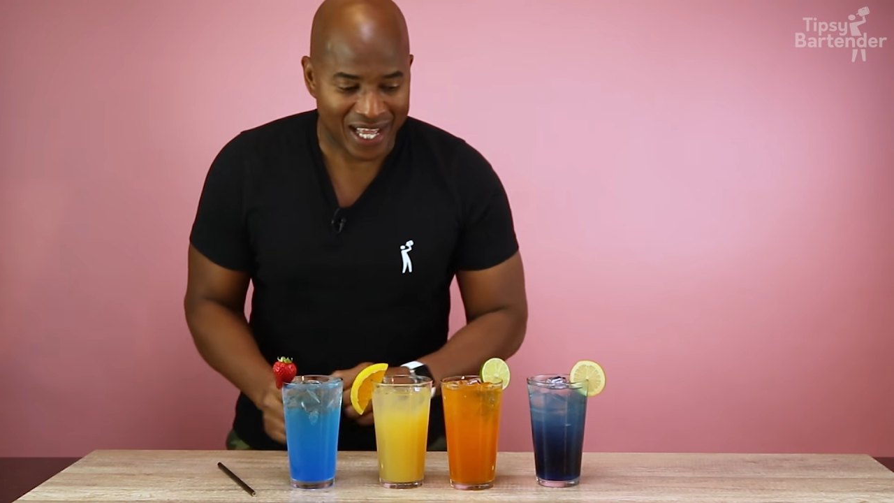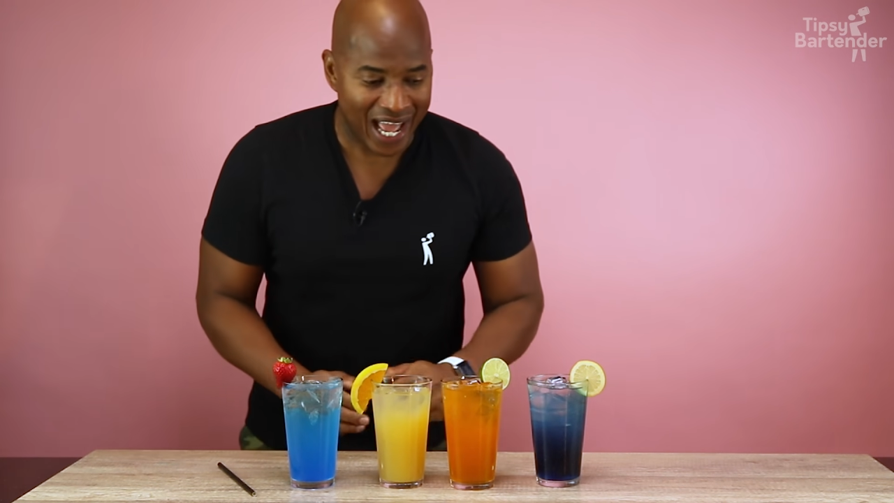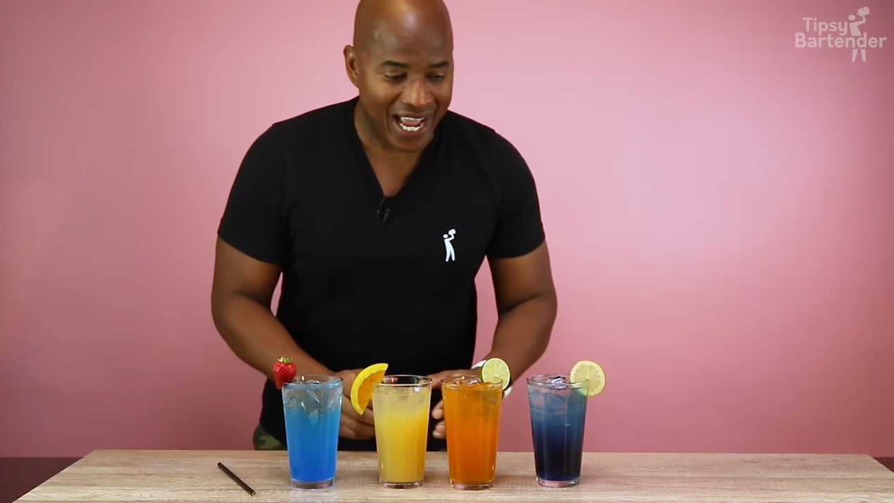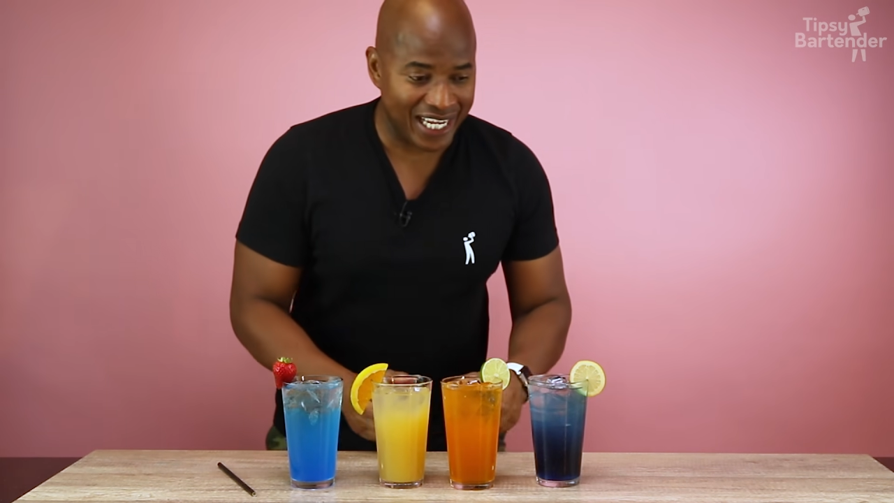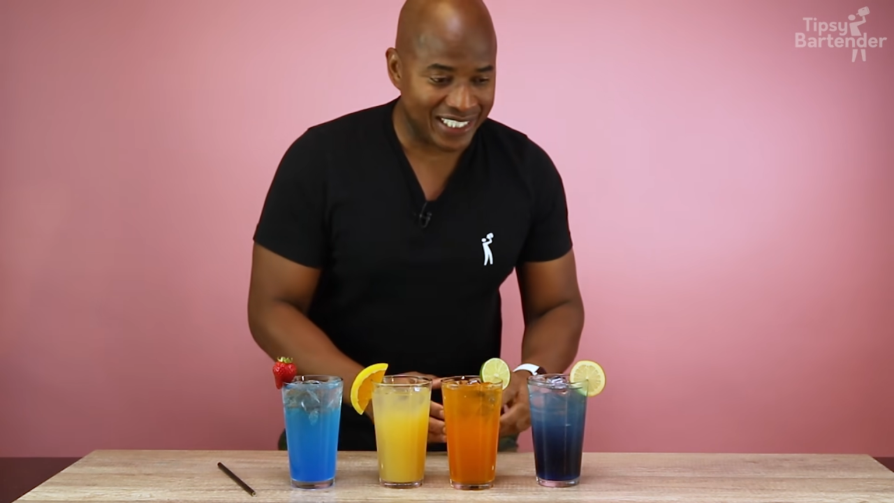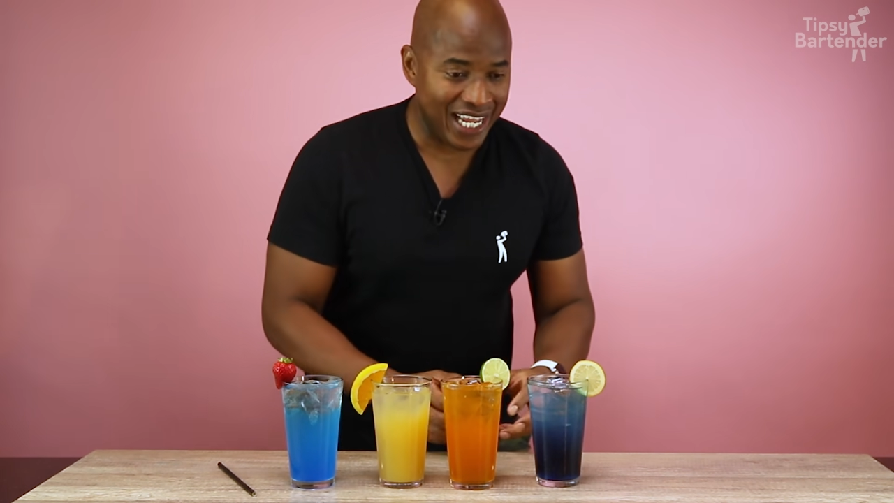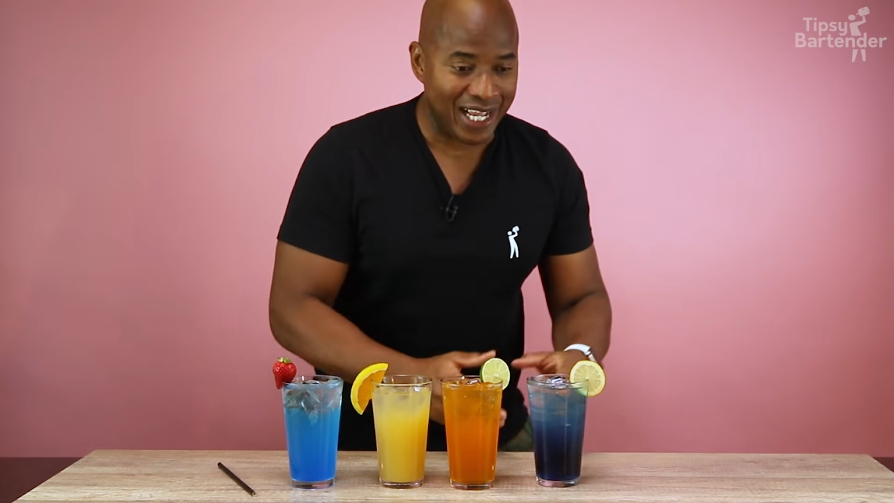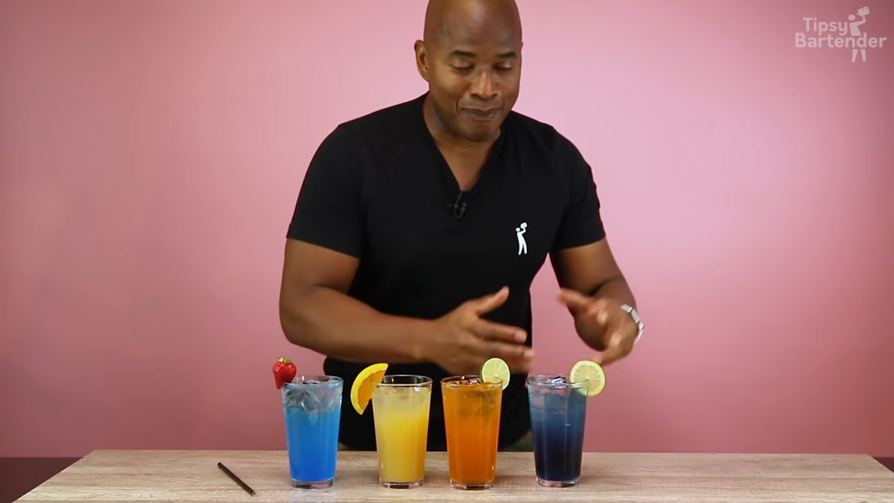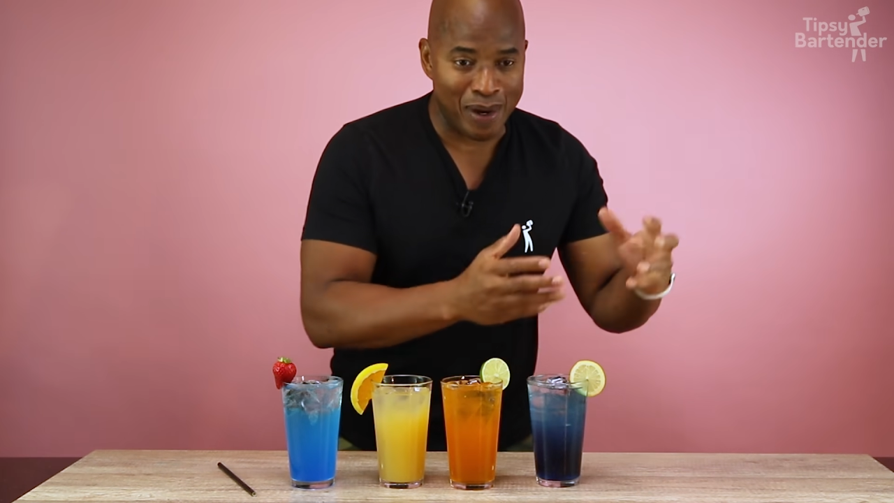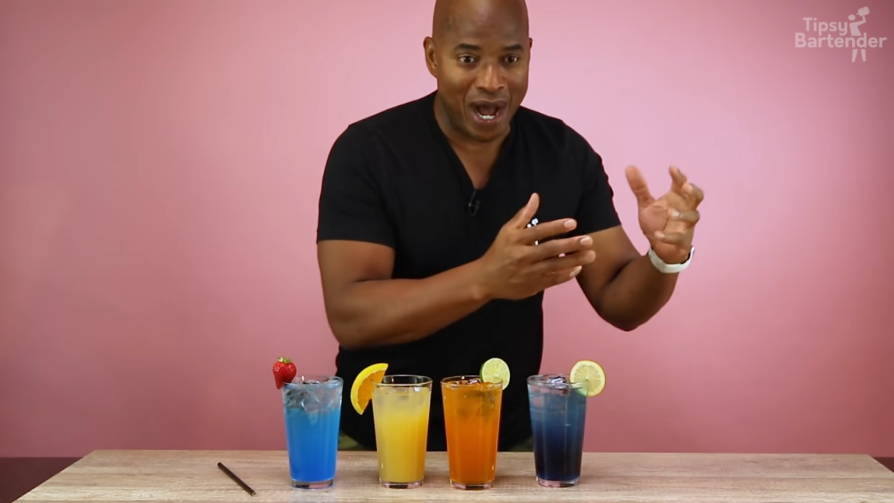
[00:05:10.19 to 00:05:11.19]
I can
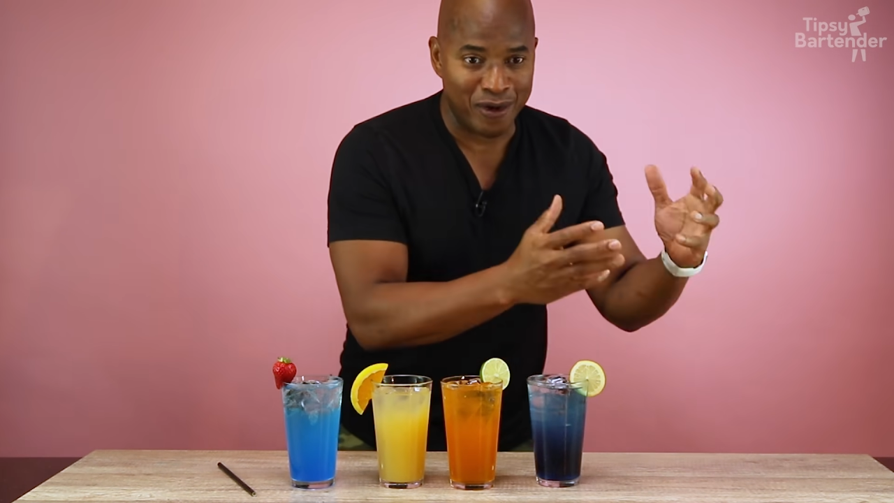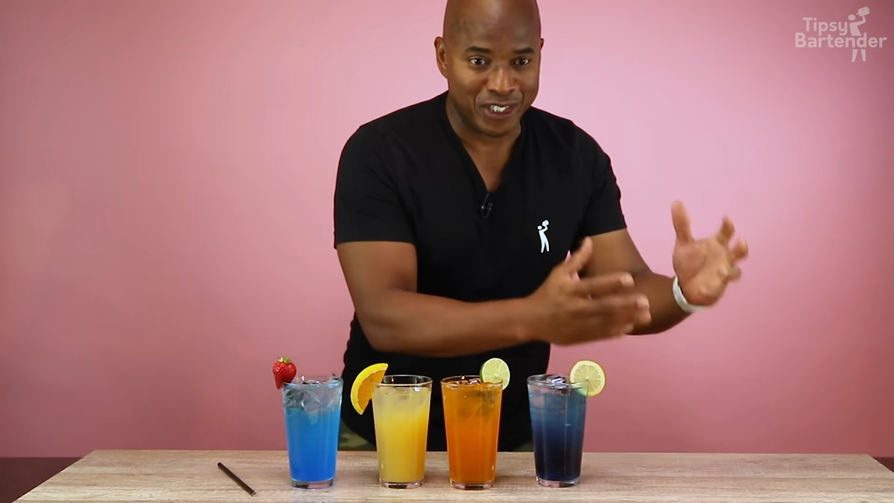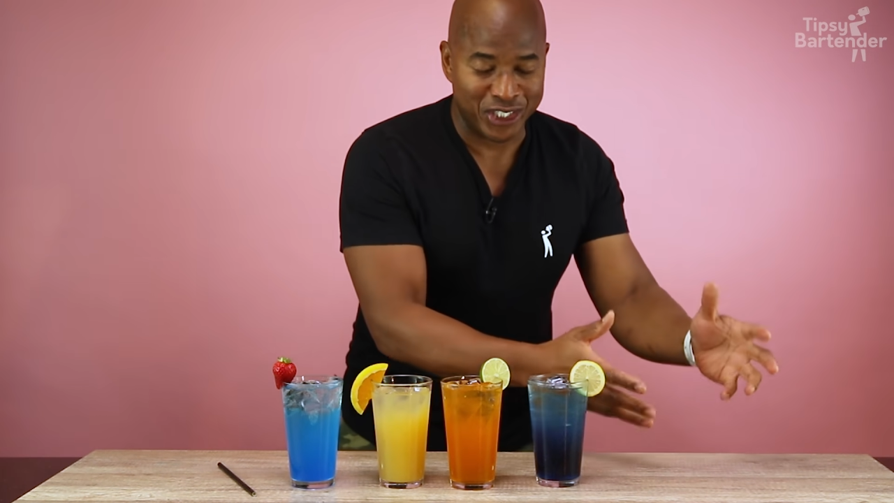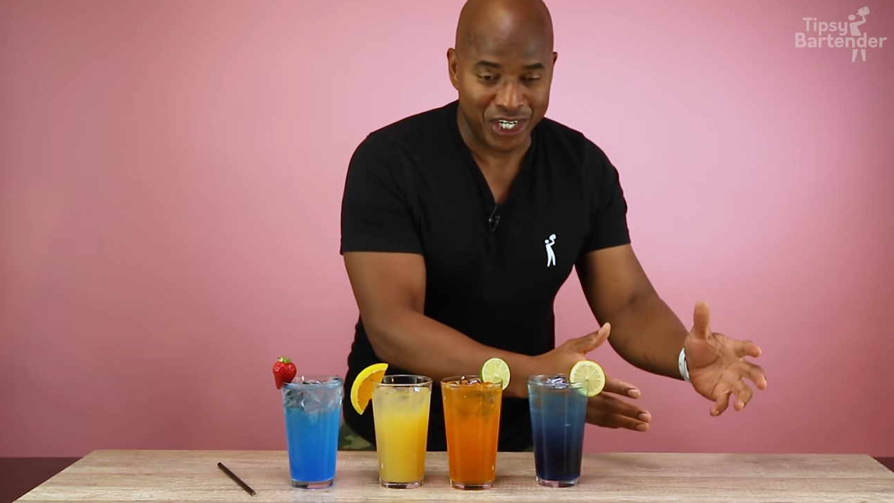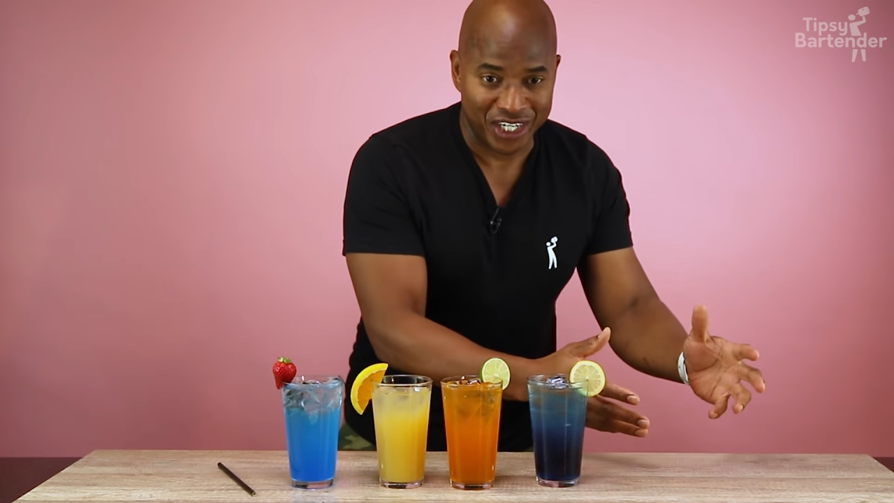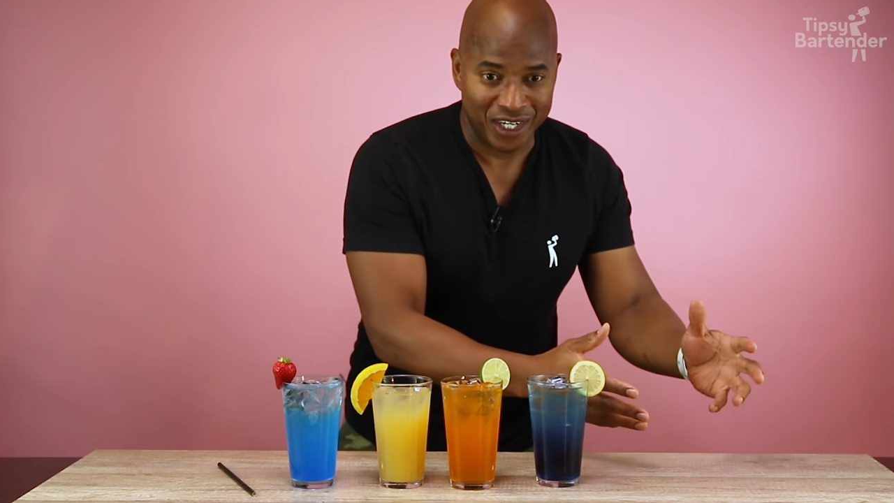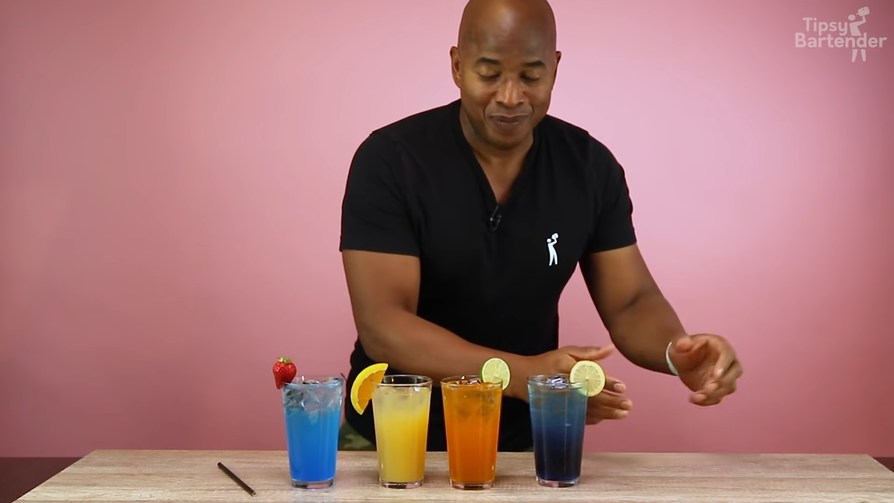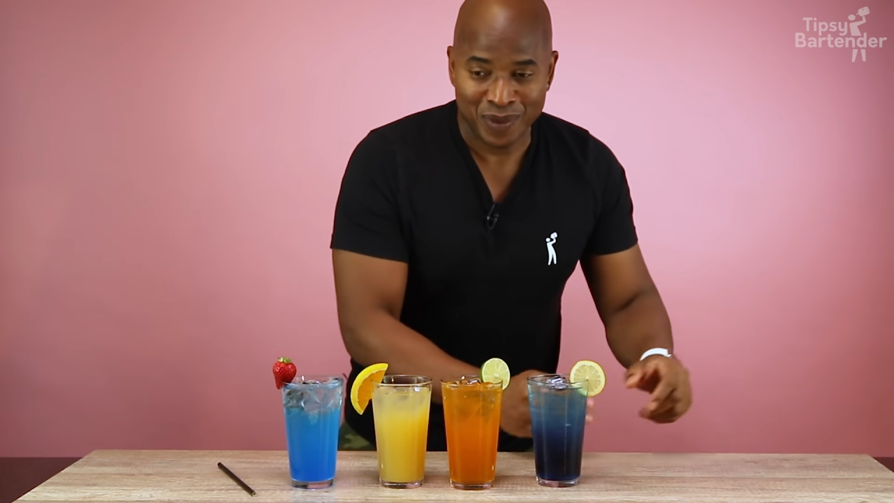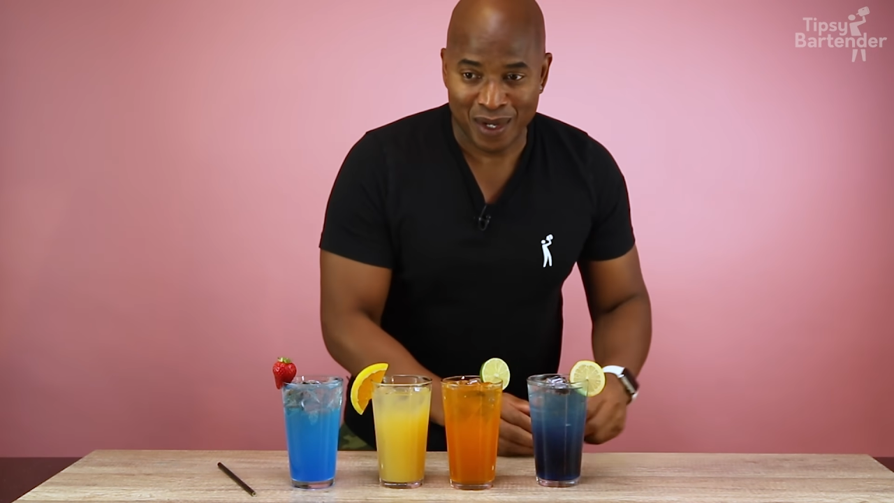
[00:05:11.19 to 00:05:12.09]
take a pound of sugar,